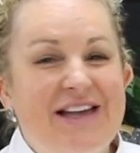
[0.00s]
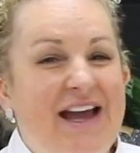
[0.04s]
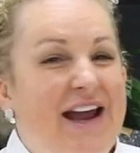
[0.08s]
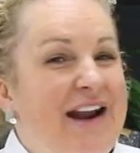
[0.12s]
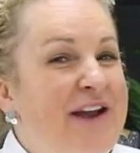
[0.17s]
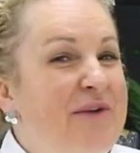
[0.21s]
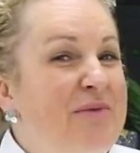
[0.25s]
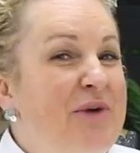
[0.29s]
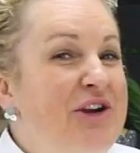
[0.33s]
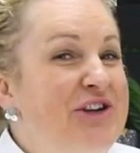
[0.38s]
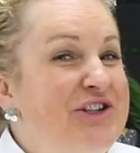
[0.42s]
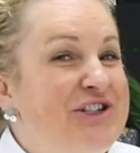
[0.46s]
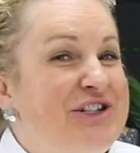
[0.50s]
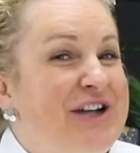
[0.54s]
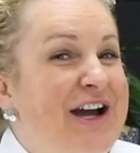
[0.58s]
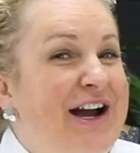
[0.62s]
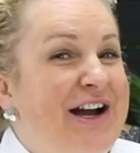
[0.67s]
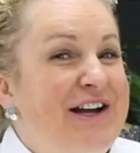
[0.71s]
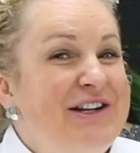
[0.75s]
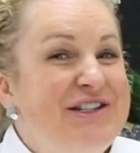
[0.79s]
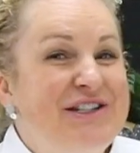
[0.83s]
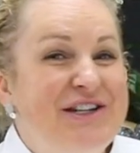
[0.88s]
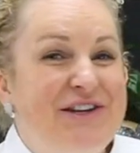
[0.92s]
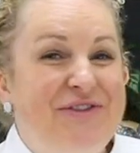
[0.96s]
and I won't
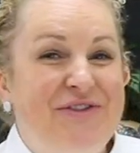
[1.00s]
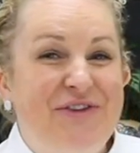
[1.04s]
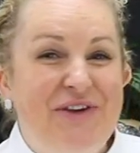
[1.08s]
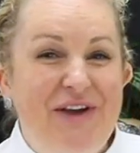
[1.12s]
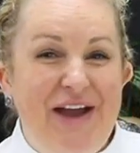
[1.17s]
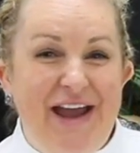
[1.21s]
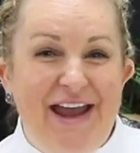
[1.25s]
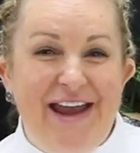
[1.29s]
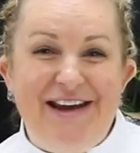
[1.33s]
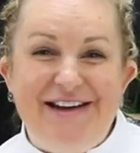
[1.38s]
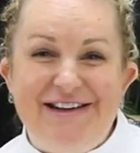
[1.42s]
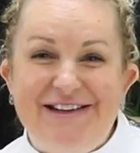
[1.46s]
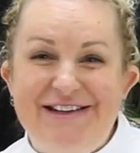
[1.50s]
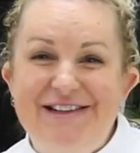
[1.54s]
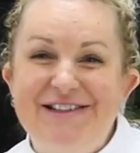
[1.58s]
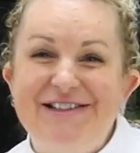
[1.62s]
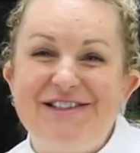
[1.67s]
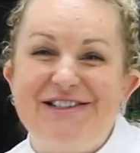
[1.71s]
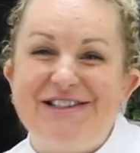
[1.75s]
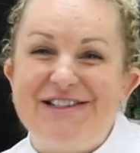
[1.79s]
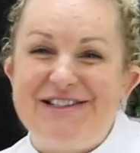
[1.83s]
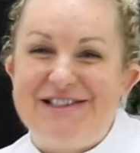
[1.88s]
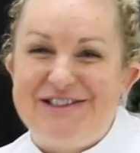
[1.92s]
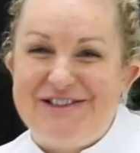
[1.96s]
judge if you eat
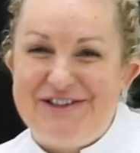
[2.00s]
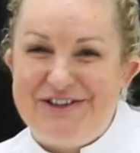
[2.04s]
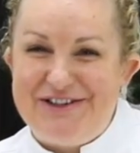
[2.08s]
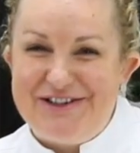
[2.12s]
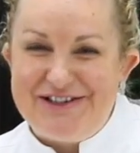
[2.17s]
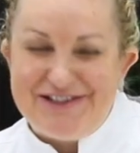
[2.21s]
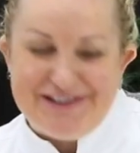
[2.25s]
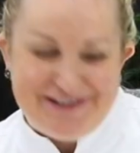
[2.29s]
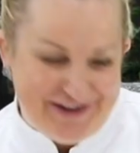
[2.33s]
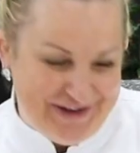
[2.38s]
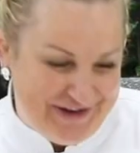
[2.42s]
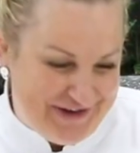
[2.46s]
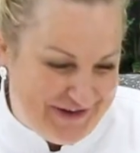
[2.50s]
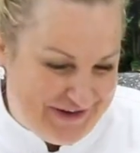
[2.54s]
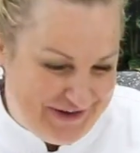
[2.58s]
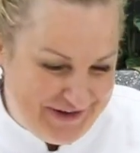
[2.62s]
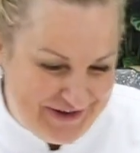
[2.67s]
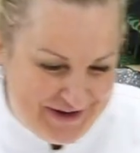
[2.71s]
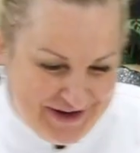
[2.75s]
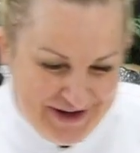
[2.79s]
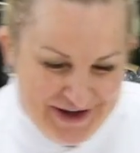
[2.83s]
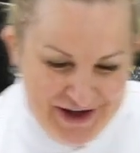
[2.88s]
it just on its own.